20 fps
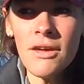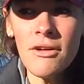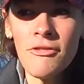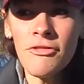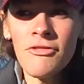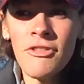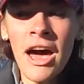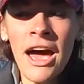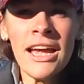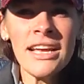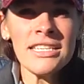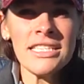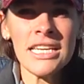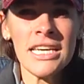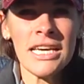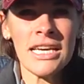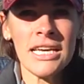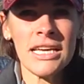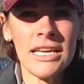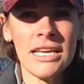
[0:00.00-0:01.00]
find
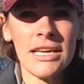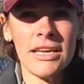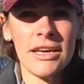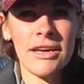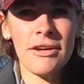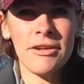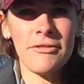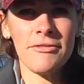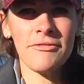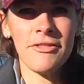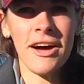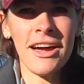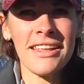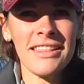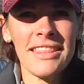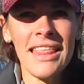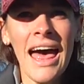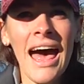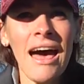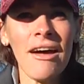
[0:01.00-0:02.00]

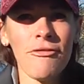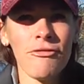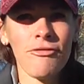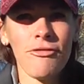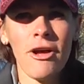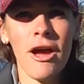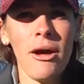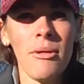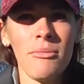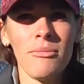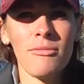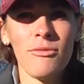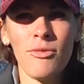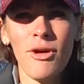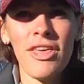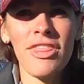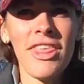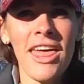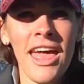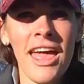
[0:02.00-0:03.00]
that from
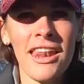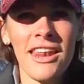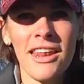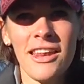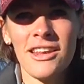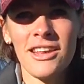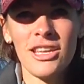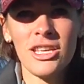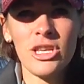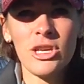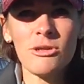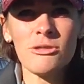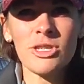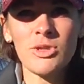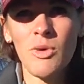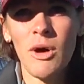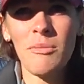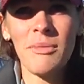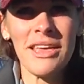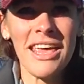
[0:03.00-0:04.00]
within and use
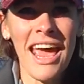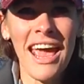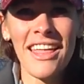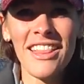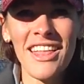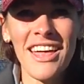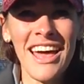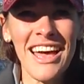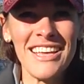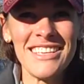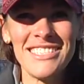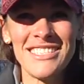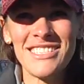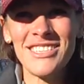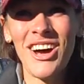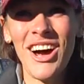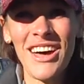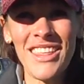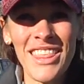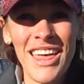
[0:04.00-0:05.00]
what Michaela has
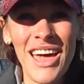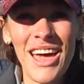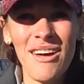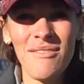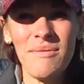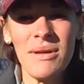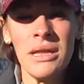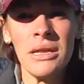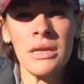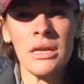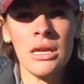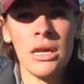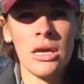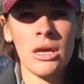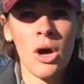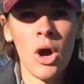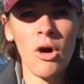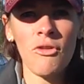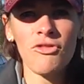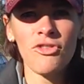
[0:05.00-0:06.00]
taught them and
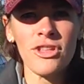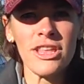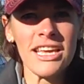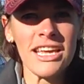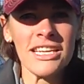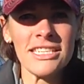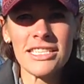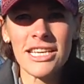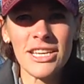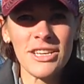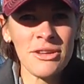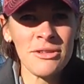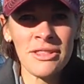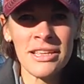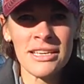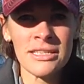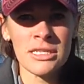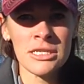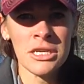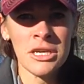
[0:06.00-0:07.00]
hopefully continue
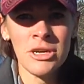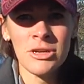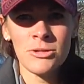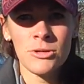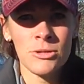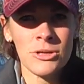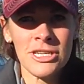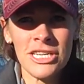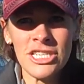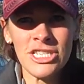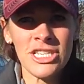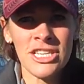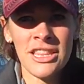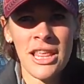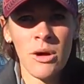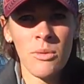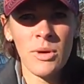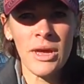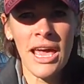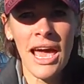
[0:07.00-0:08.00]
this tradition
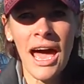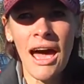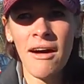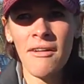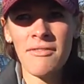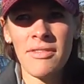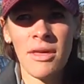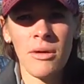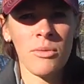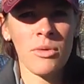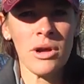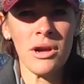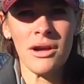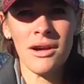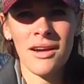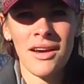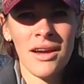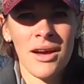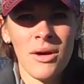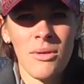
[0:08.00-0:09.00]
that we have that we
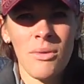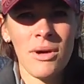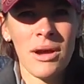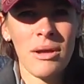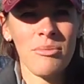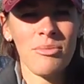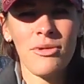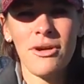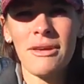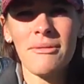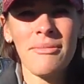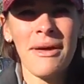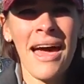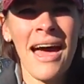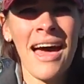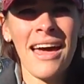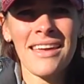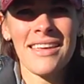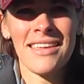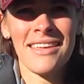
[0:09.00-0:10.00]
want to bring
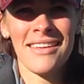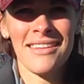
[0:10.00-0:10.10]
back